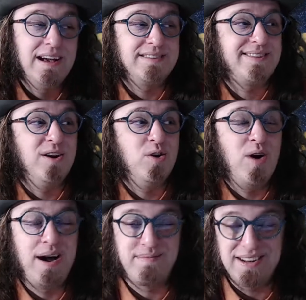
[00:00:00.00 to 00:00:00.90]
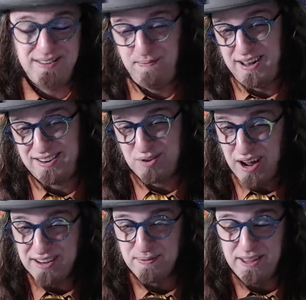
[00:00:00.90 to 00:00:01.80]
So I'm going to
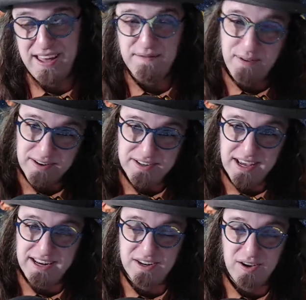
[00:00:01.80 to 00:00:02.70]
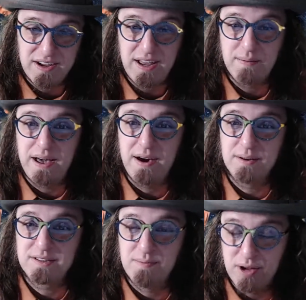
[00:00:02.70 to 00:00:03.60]
try to spend that first day talking
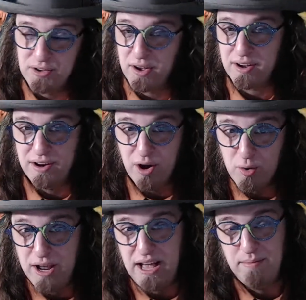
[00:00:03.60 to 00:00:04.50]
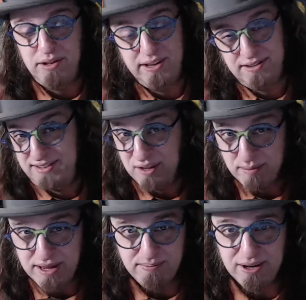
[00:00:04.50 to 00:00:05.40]
about Smalltalk and OCaml. That'll still
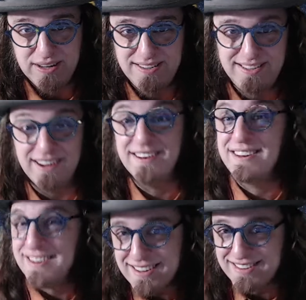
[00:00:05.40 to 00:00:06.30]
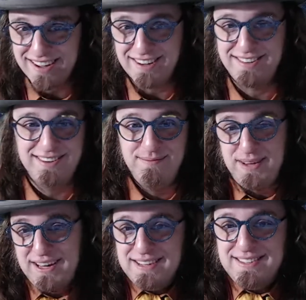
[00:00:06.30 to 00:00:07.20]
be a pretty stunted discussion
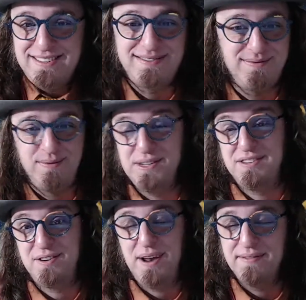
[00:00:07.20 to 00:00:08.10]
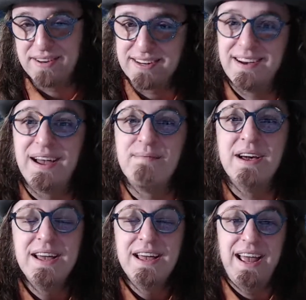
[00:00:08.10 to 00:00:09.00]
because we just don't have the time.
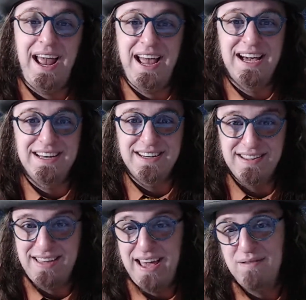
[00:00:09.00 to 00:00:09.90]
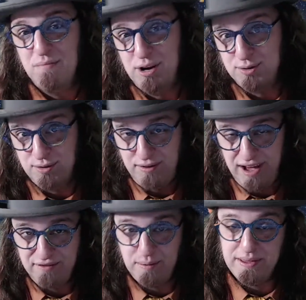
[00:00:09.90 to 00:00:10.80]
And then Module
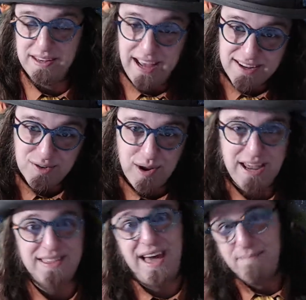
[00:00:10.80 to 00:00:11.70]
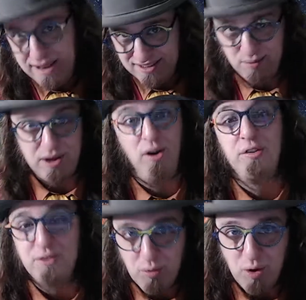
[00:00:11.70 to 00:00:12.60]
5 will be the next week. That means we
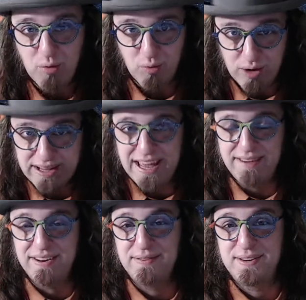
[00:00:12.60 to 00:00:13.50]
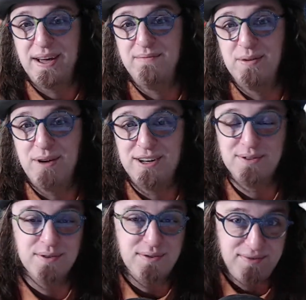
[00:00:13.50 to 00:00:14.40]
also won't really have enough time for
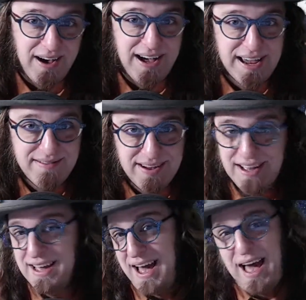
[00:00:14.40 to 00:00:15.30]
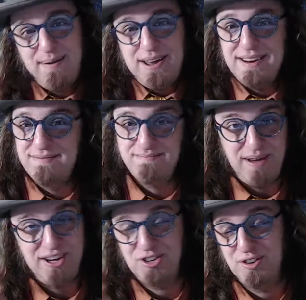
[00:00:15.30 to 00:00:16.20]
Module 5. I mean,
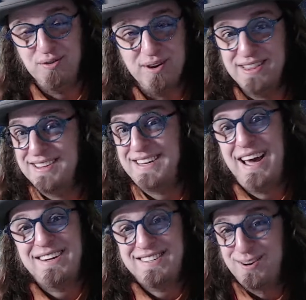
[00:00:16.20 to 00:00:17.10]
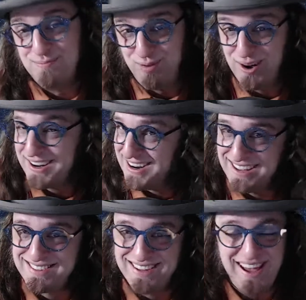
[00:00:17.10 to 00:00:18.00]
make sure you read the text. What can
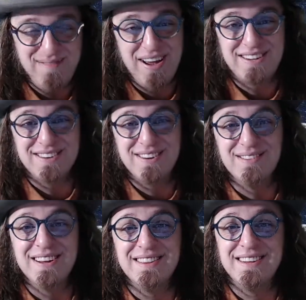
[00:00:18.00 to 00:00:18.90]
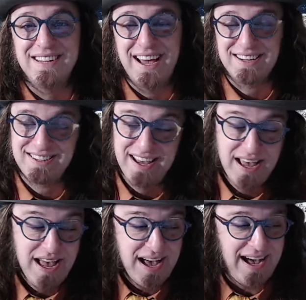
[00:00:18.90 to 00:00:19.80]
I say? Make sure you read the text.
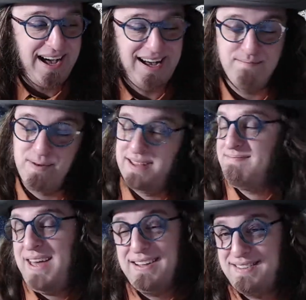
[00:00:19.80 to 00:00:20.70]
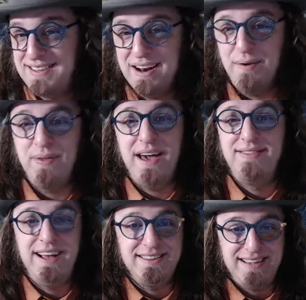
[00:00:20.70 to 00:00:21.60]
But that's,
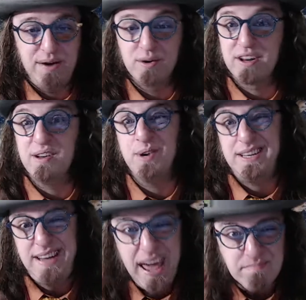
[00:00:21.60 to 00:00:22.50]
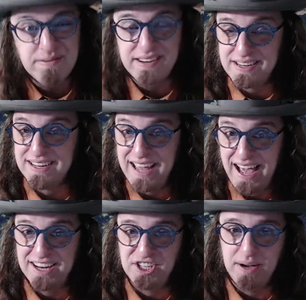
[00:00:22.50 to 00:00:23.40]
that's how we're going to attempt to
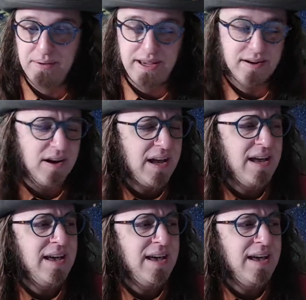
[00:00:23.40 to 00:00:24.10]
catch up here.